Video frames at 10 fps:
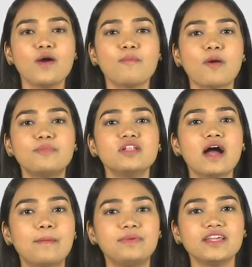Popular
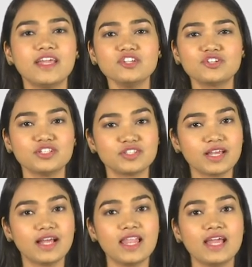applications
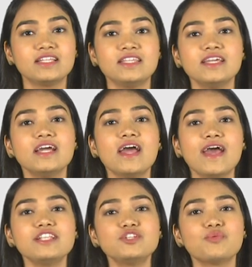like the
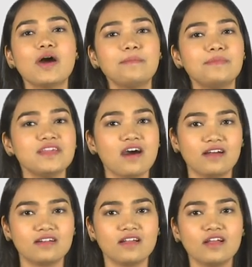
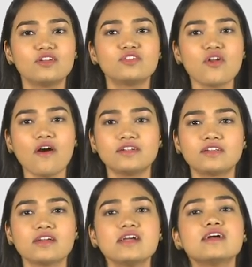HYPR, threat,
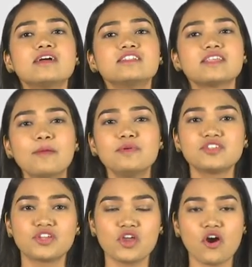
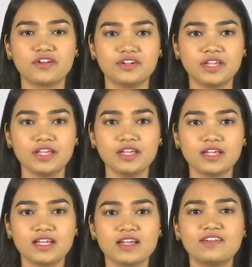cybersecurity,
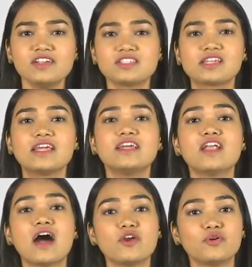risk in
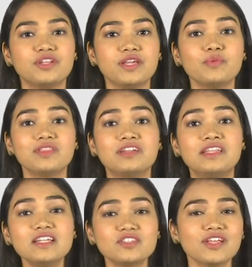IoT with
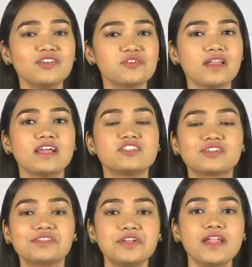decentralized
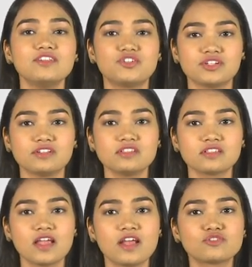credentials
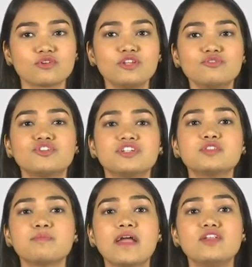solutions
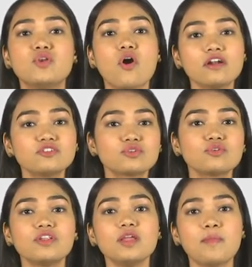by not
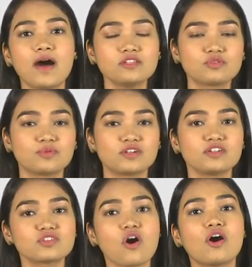storing
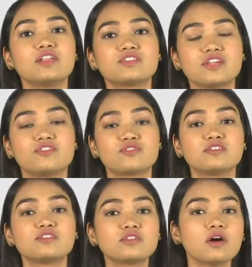passwords on a
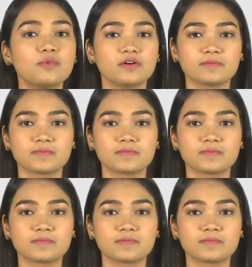central server.